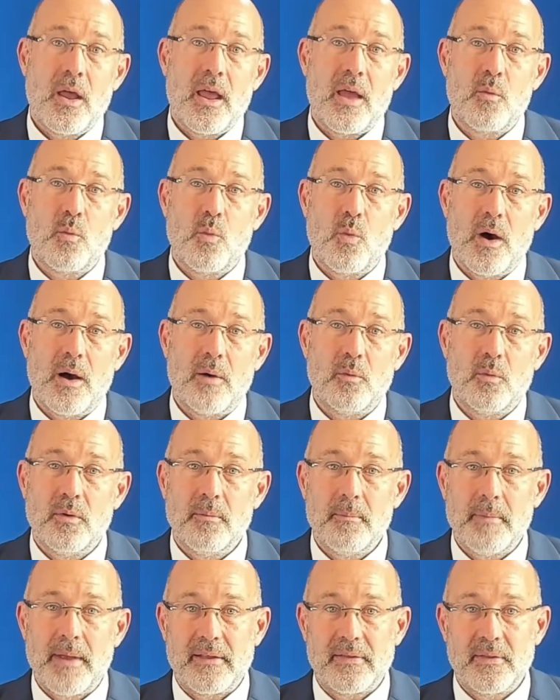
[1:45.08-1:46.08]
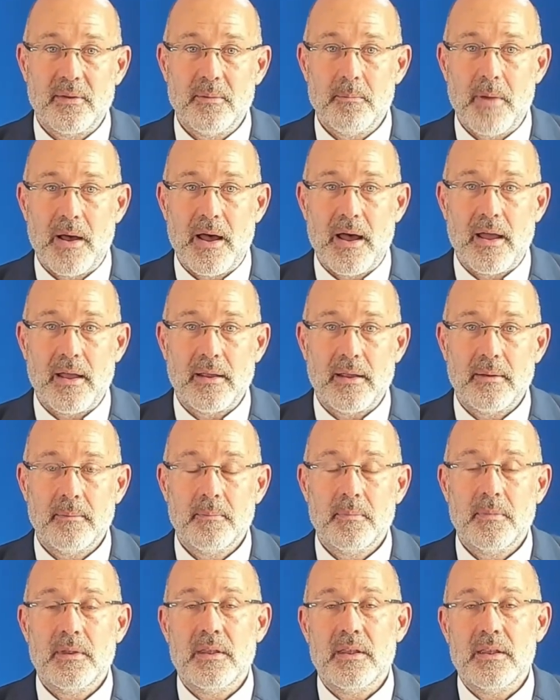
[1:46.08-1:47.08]
and what will make them buy.
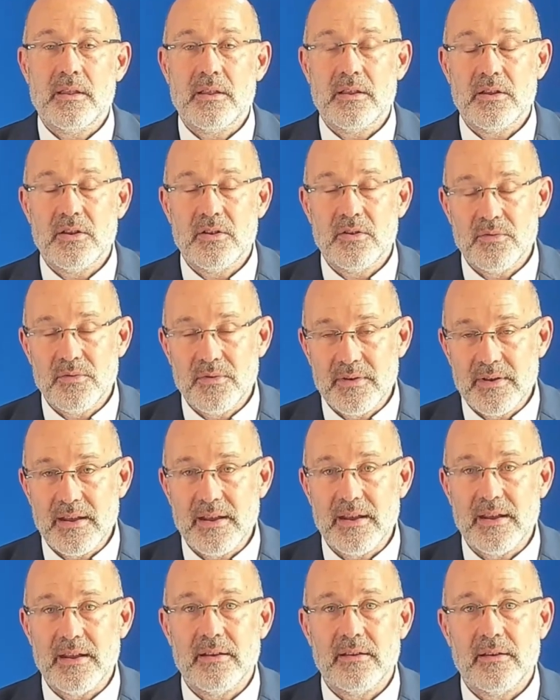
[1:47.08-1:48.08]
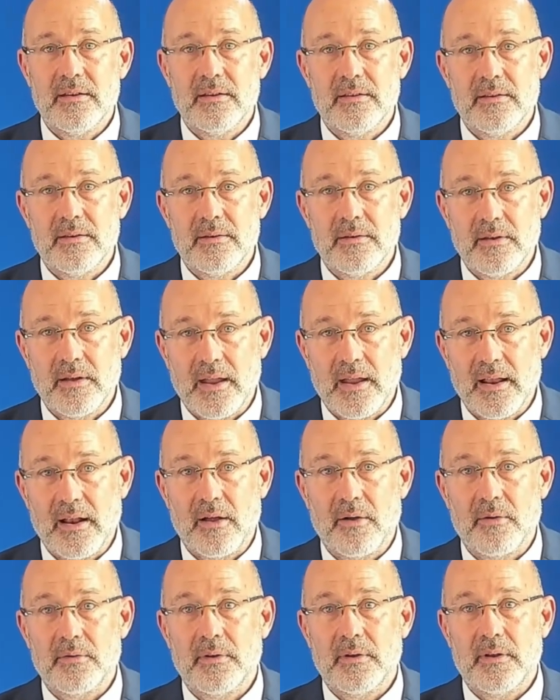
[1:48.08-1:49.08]
You need to get
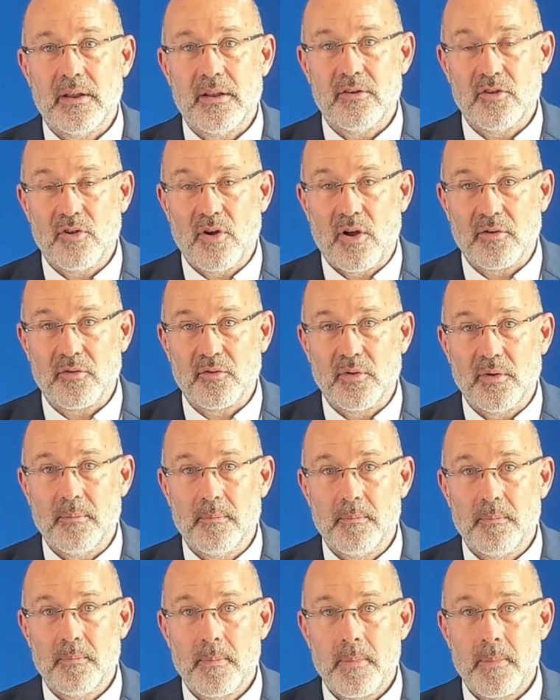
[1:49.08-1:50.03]
out and talk to them.